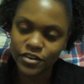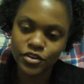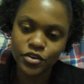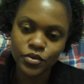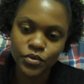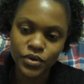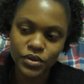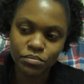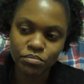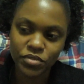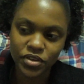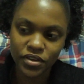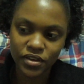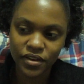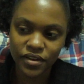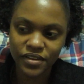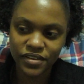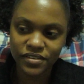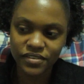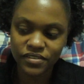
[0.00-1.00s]
but I knew it
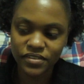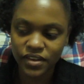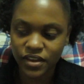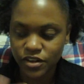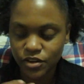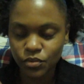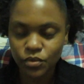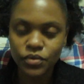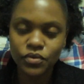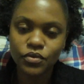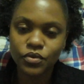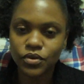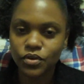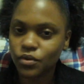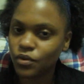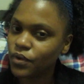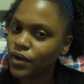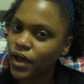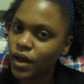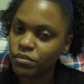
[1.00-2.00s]
because I knew what
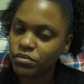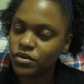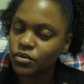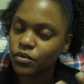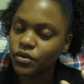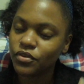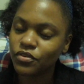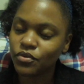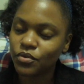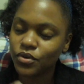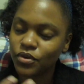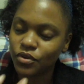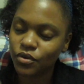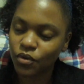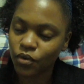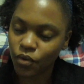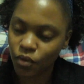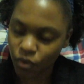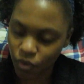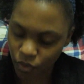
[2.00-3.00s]
was going to go happen, what was
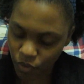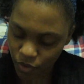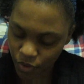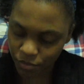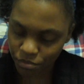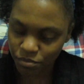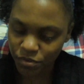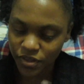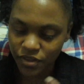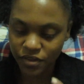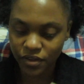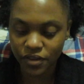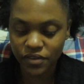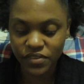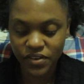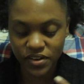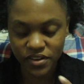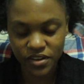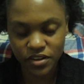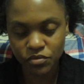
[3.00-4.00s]
going to go on,
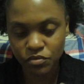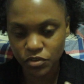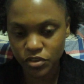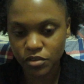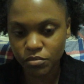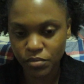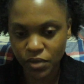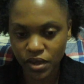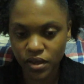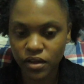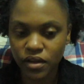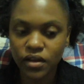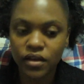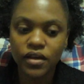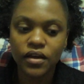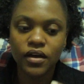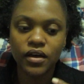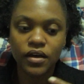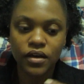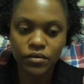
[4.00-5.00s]
because I did read the
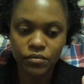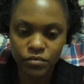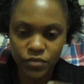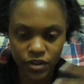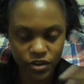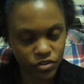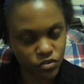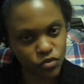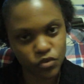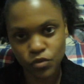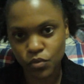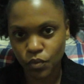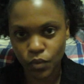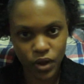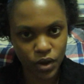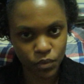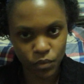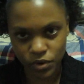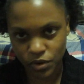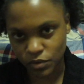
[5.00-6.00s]
manga, and this
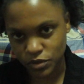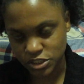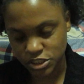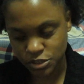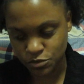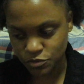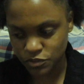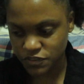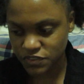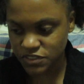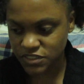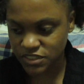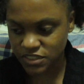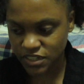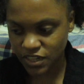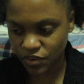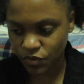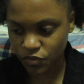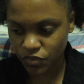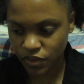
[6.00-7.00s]
is why I wanted to watch the
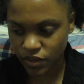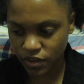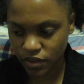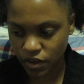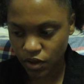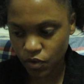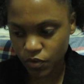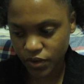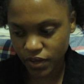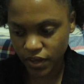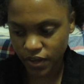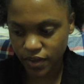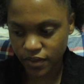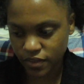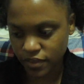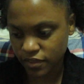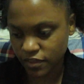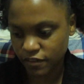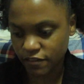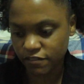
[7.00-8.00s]
movies. And I was like,
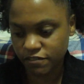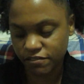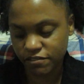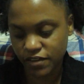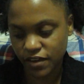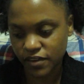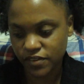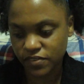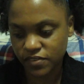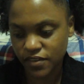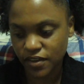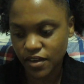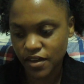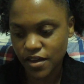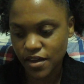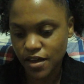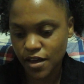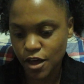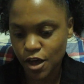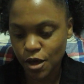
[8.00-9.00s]
okay, the
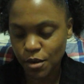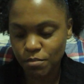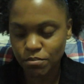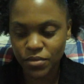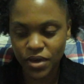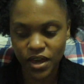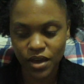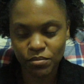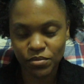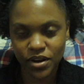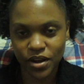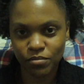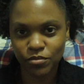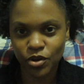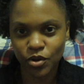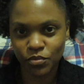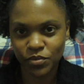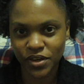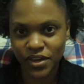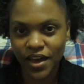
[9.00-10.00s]
effects may or
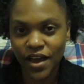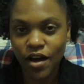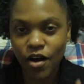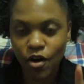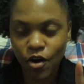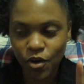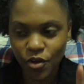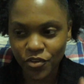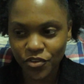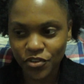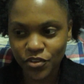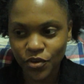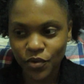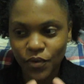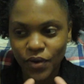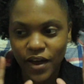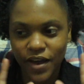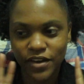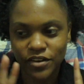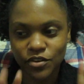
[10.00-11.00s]
may not blow me.
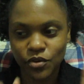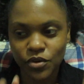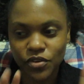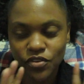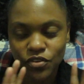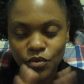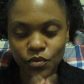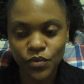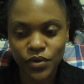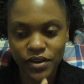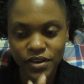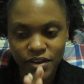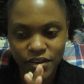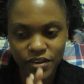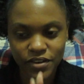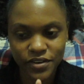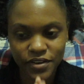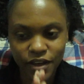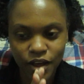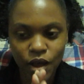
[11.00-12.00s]
Also, I noticed the
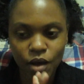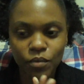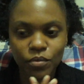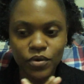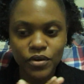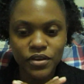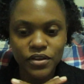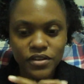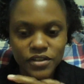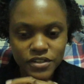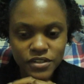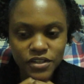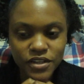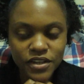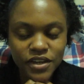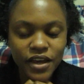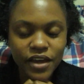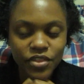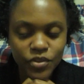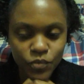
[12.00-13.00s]
wig, and I couldn't help
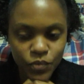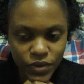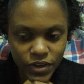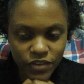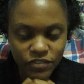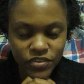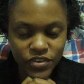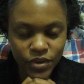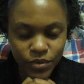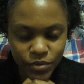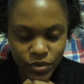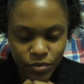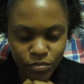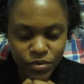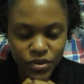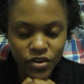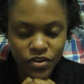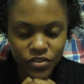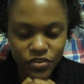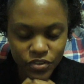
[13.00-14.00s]
look at the wig every
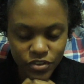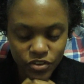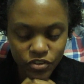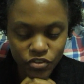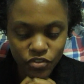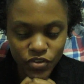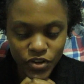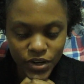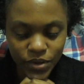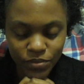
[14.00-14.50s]
time he appears on the